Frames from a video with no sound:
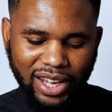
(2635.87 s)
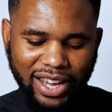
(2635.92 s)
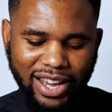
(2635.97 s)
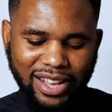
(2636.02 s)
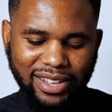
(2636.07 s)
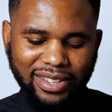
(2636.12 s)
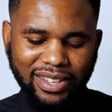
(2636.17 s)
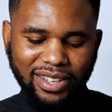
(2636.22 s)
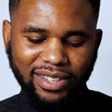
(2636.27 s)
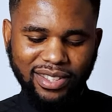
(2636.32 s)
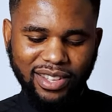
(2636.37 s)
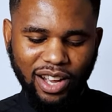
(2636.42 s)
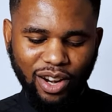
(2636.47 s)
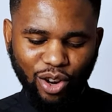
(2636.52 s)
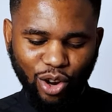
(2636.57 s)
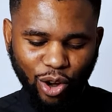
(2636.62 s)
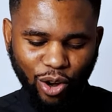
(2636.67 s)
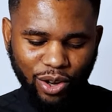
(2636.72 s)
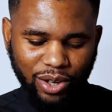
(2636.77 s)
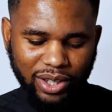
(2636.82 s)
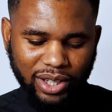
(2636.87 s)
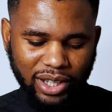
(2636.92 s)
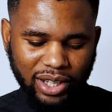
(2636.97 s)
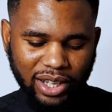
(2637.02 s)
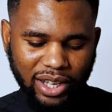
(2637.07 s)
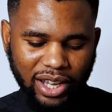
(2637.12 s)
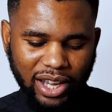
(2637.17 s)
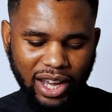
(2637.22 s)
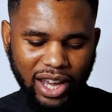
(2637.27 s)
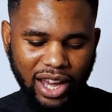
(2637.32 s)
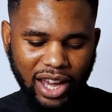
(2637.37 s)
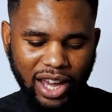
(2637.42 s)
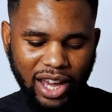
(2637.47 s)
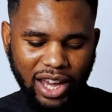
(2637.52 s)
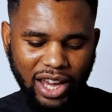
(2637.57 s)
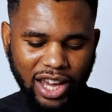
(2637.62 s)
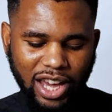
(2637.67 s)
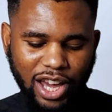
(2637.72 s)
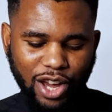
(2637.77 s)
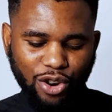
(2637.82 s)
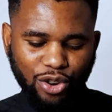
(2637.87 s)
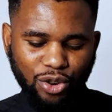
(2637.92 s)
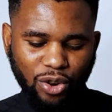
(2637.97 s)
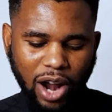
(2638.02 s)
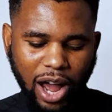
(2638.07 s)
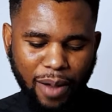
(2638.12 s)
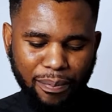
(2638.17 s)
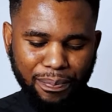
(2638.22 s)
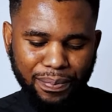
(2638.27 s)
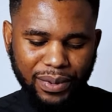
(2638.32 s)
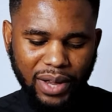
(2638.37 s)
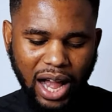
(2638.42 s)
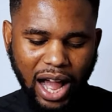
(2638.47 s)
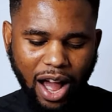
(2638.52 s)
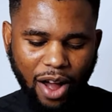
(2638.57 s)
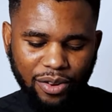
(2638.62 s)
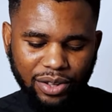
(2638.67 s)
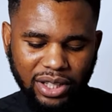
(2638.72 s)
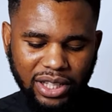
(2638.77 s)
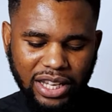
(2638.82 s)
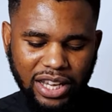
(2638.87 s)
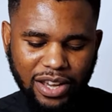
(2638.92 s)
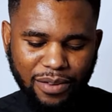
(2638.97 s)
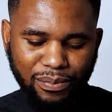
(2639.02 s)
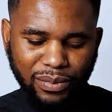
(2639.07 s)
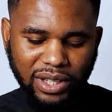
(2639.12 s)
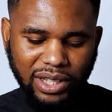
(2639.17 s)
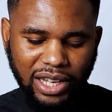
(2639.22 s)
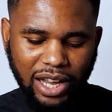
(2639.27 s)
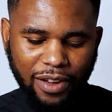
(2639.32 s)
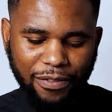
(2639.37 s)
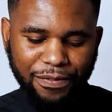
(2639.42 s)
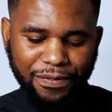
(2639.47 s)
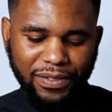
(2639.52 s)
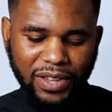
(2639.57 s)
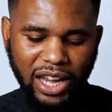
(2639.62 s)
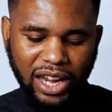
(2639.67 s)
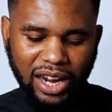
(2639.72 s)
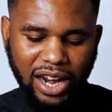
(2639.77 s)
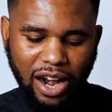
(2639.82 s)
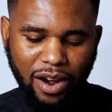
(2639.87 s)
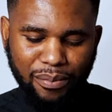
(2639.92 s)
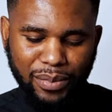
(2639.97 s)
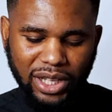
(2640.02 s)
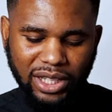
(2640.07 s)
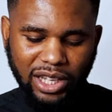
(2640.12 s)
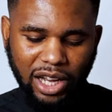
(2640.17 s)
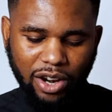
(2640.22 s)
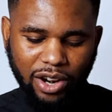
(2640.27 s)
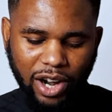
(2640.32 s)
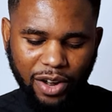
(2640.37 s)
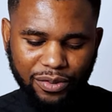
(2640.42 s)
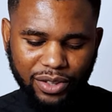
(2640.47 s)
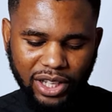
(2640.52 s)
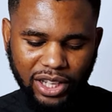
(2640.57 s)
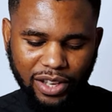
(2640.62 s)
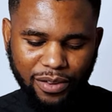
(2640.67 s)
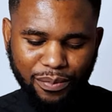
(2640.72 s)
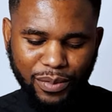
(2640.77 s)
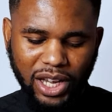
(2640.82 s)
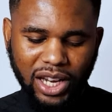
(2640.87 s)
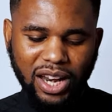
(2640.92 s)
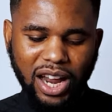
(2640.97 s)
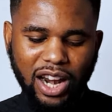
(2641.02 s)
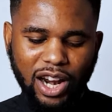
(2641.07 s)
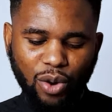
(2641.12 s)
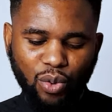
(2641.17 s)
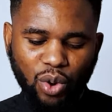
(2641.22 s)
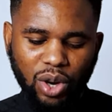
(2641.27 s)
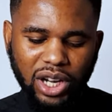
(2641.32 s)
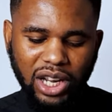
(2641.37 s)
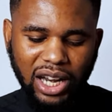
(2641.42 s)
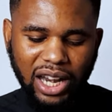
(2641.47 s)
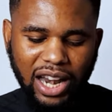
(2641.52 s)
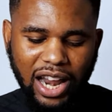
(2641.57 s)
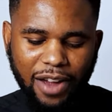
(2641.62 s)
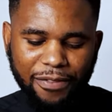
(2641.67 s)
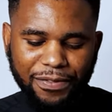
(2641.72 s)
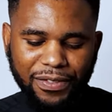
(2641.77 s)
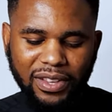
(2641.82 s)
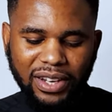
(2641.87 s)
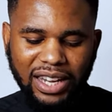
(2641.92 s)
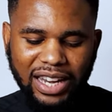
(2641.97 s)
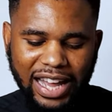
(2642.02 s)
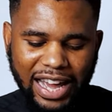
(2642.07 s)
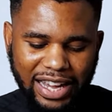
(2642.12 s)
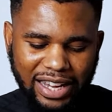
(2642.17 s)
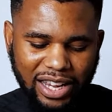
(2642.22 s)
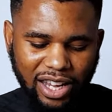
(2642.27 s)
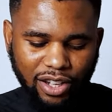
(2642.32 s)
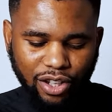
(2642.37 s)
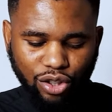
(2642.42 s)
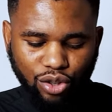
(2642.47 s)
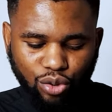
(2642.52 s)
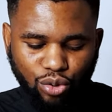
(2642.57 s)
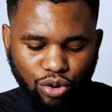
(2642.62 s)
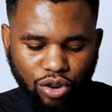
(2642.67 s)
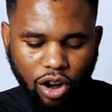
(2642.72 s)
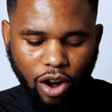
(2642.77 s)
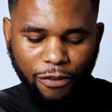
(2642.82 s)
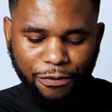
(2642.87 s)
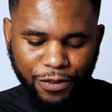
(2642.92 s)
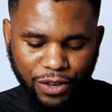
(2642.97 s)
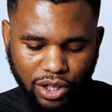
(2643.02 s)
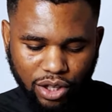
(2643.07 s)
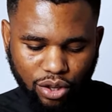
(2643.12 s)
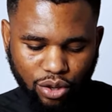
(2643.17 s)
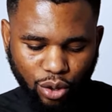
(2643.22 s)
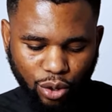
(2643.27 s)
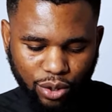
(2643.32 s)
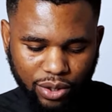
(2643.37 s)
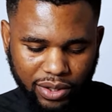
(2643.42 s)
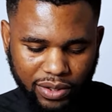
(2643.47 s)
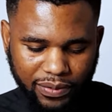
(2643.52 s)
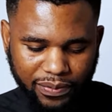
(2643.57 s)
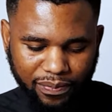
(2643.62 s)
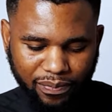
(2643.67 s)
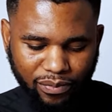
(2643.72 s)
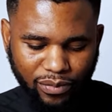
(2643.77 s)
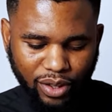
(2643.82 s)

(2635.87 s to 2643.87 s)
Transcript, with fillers: It is the Lord, he wrapped out himself the garment around him. In other words, he left naked. He took off his clothes.